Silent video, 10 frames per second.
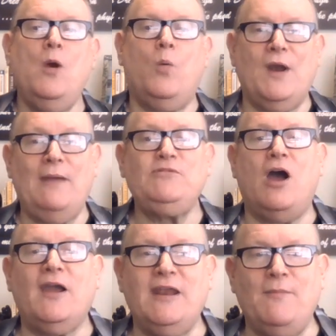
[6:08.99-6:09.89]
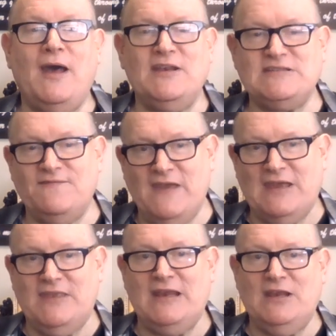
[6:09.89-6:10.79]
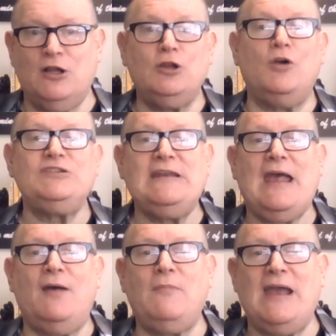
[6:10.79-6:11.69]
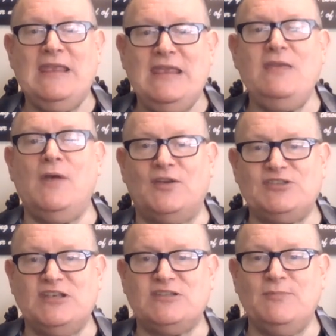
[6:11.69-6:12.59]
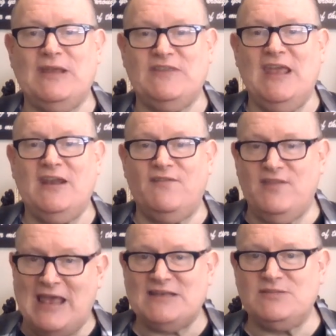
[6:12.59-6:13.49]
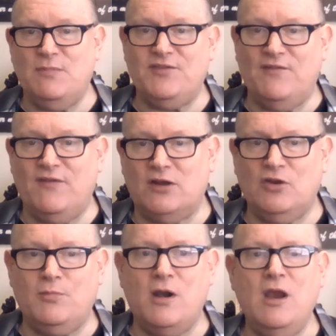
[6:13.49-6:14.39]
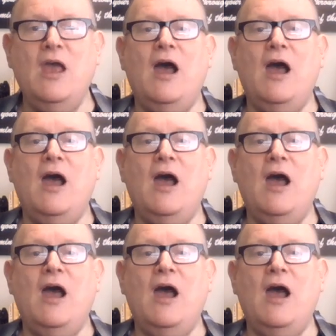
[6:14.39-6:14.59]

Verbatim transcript: What I'm talking about is the fact that in closing out my email system at the end of the last month of October,